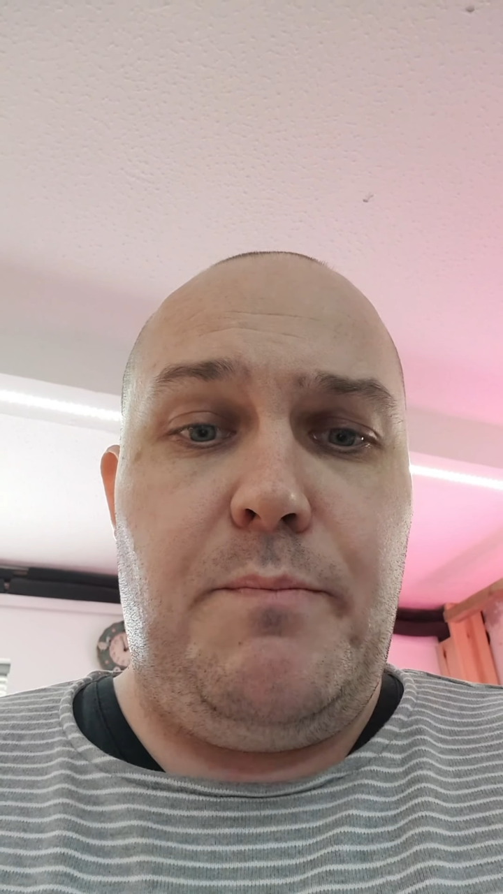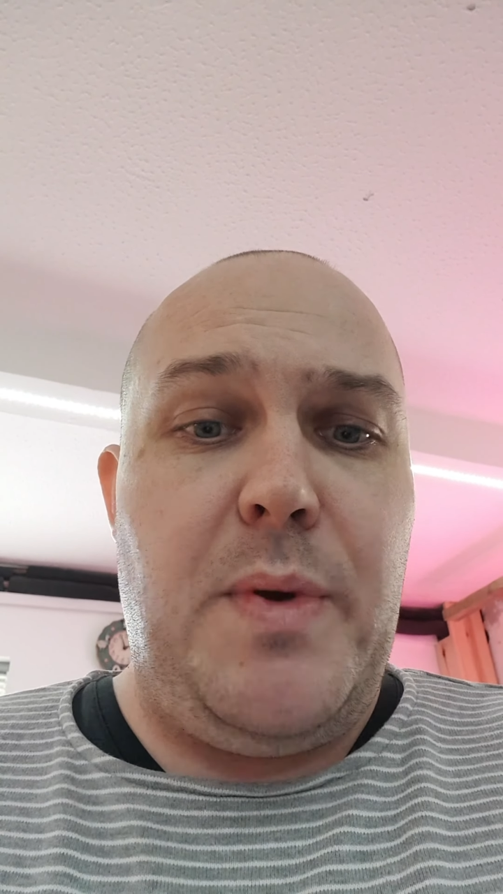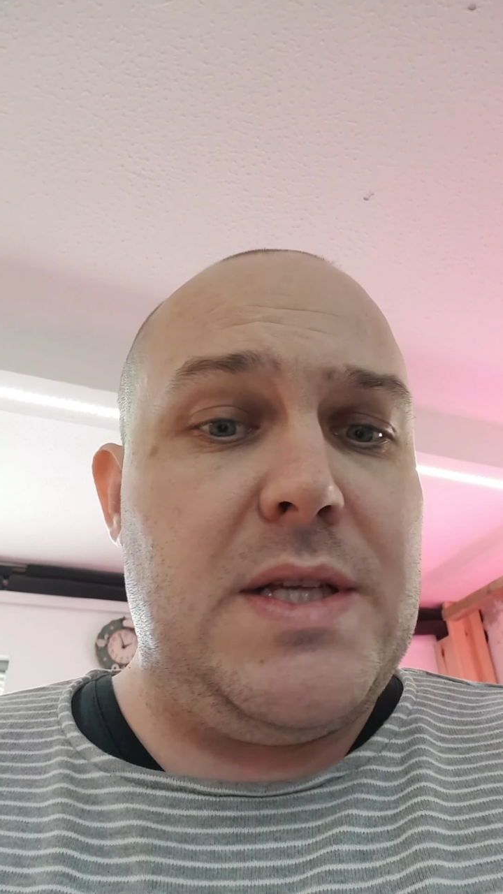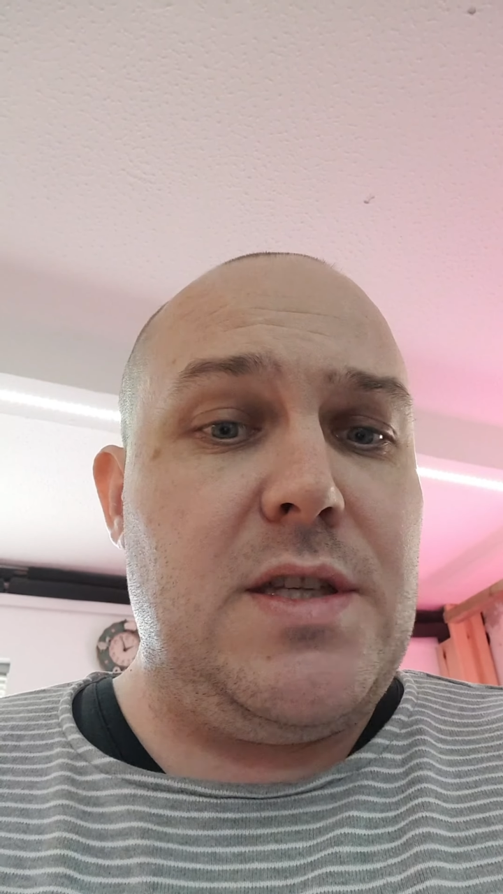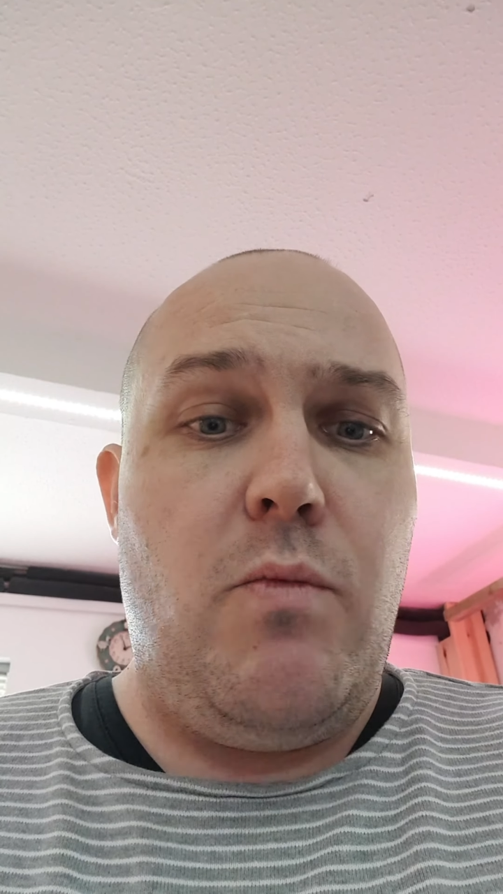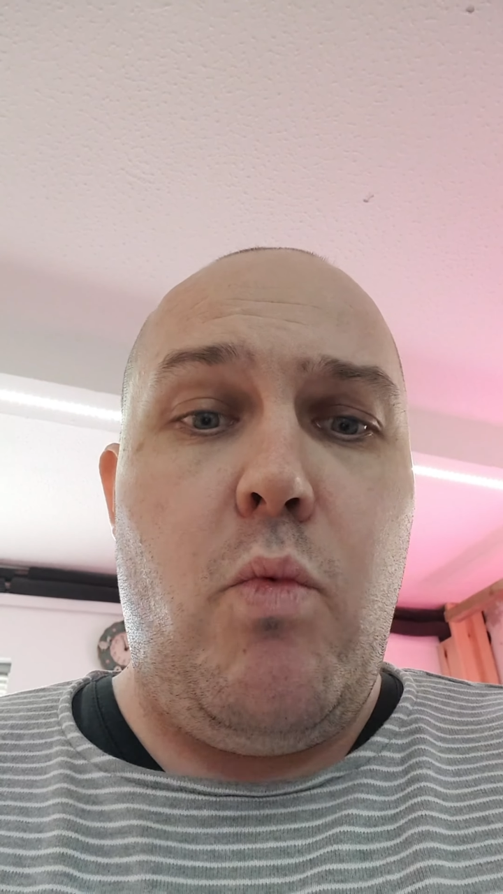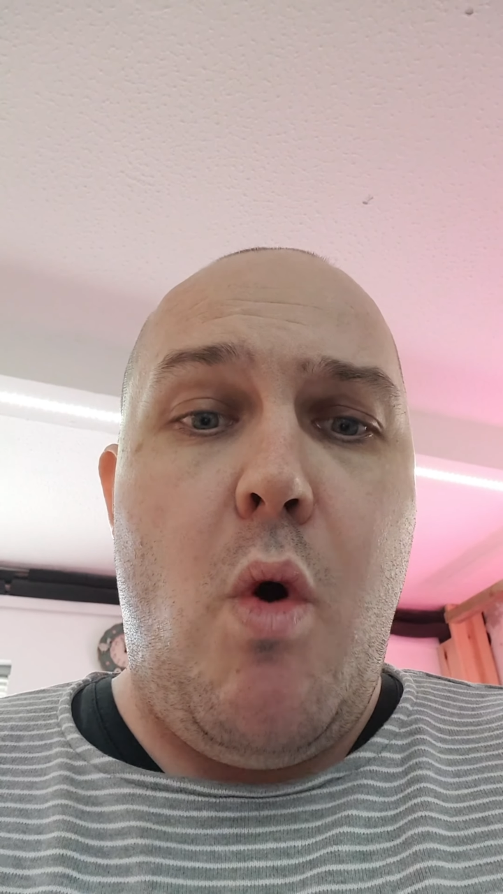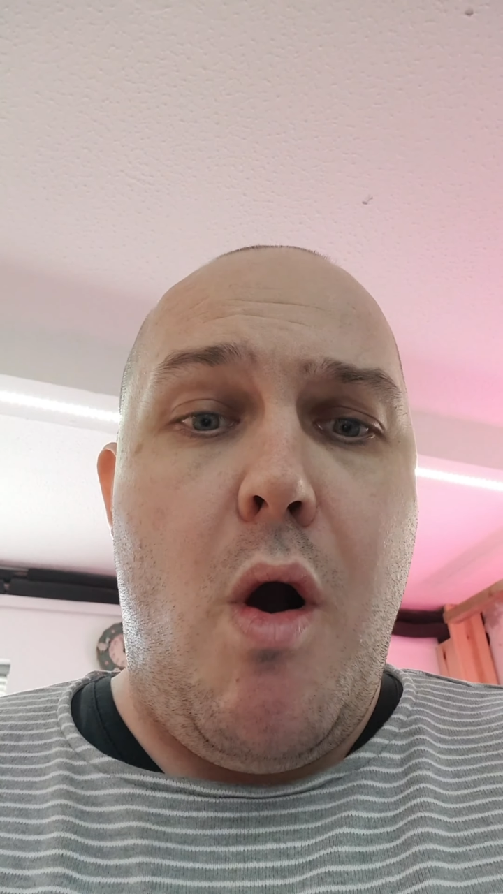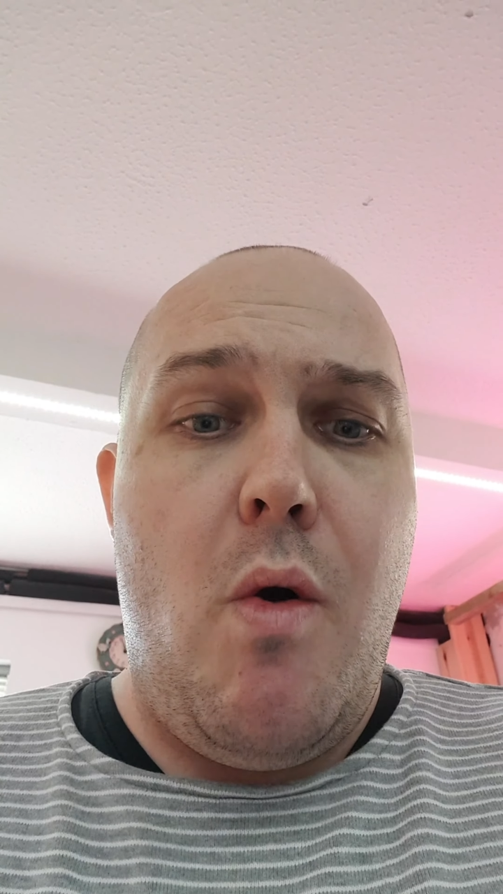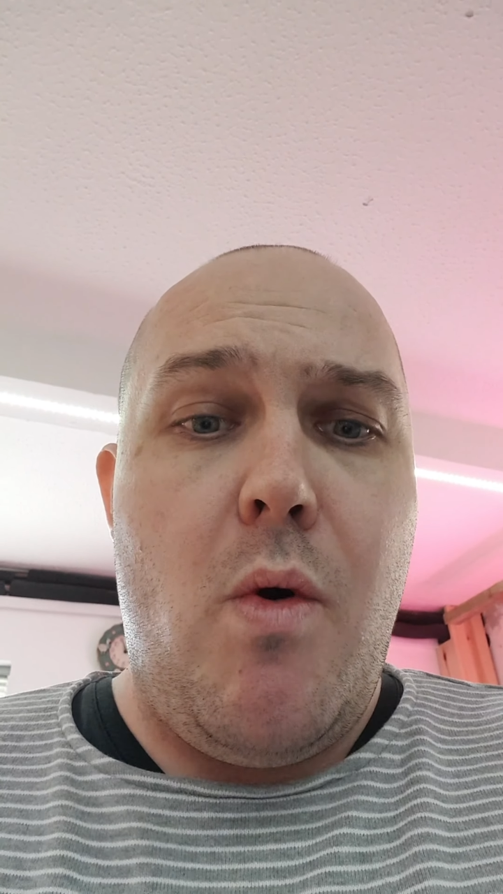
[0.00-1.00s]
bits of
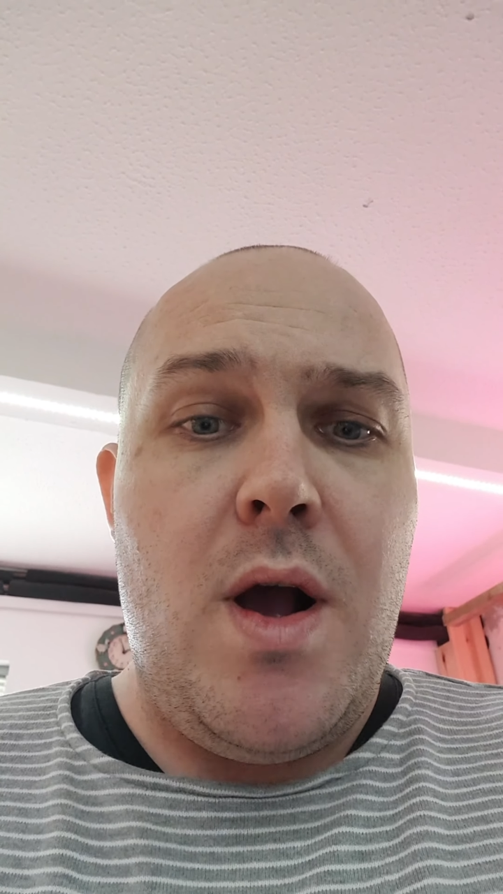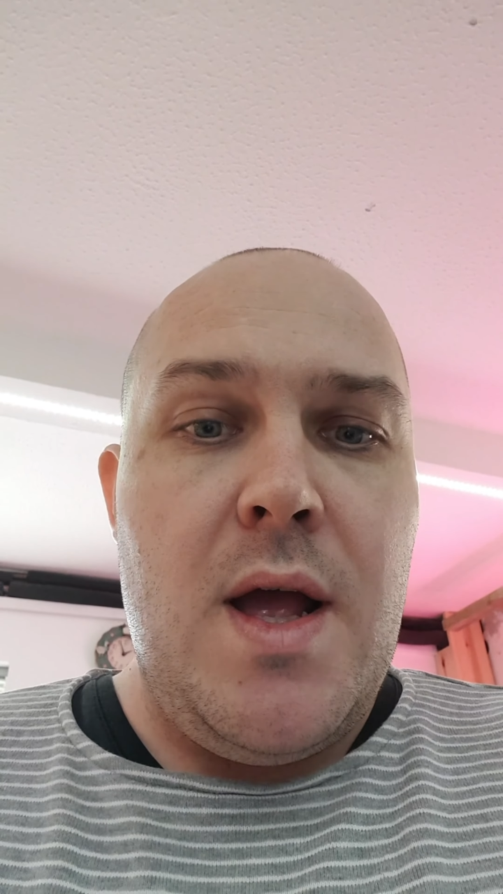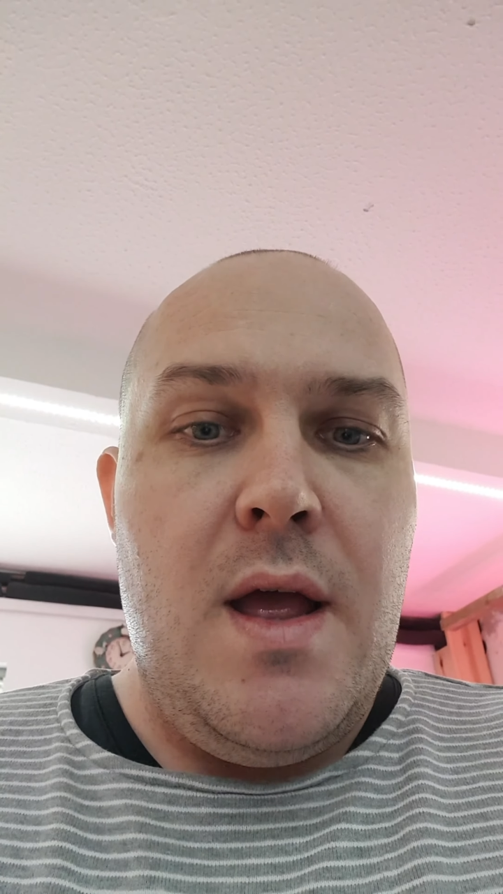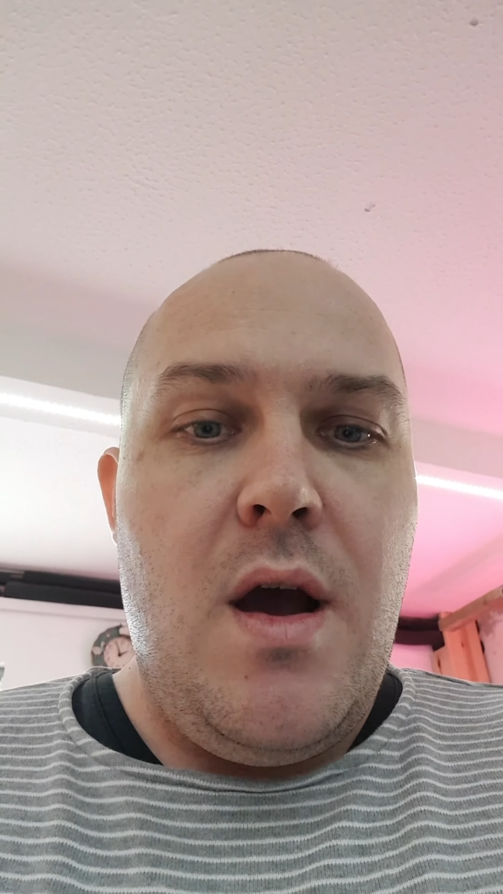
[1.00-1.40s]
wall.